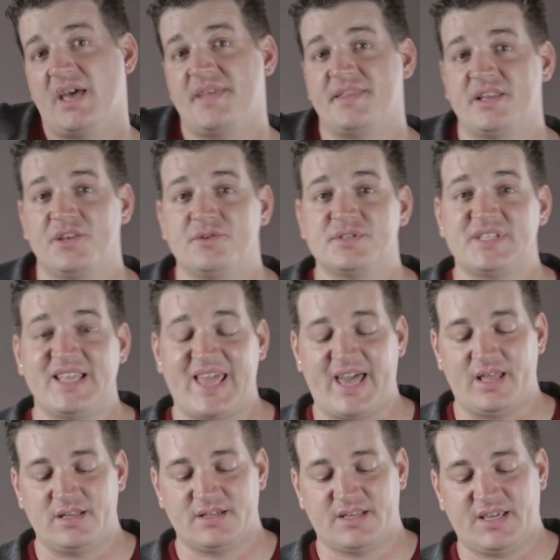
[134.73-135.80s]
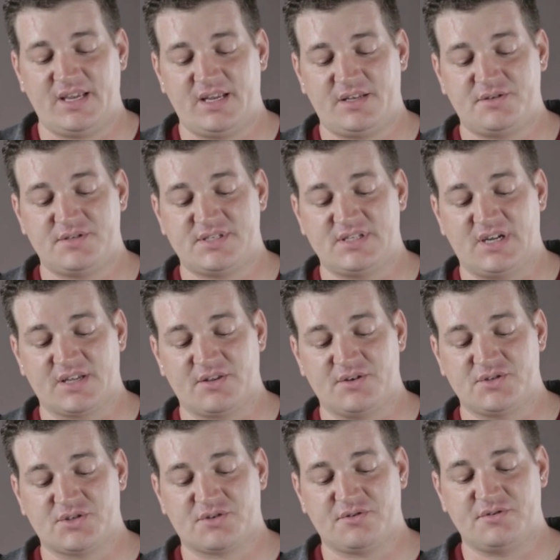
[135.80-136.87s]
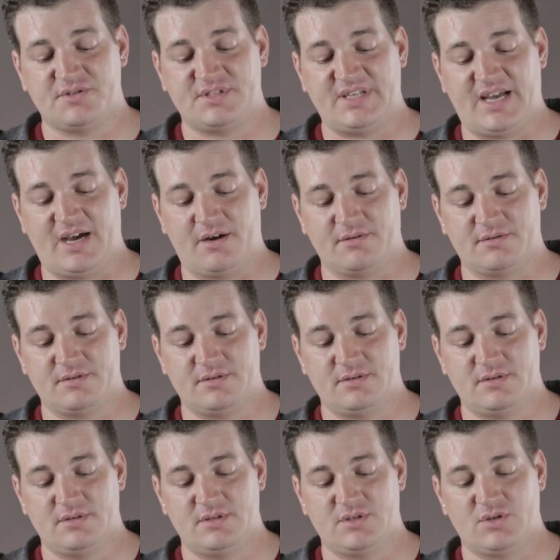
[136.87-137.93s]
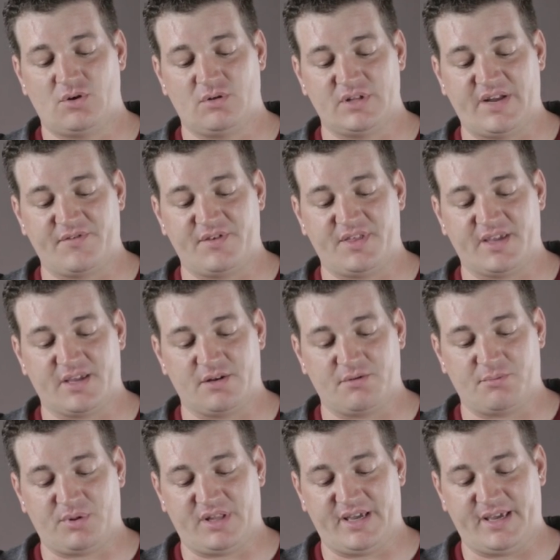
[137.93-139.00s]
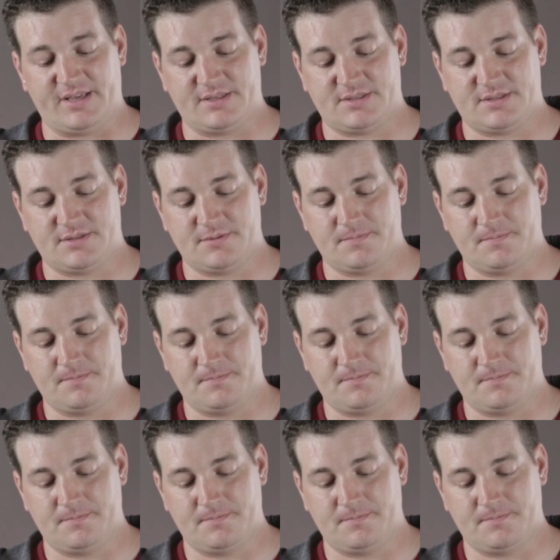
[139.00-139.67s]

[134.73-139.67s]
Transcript: and then use the Allen key to snug those screws down to hold everything into place.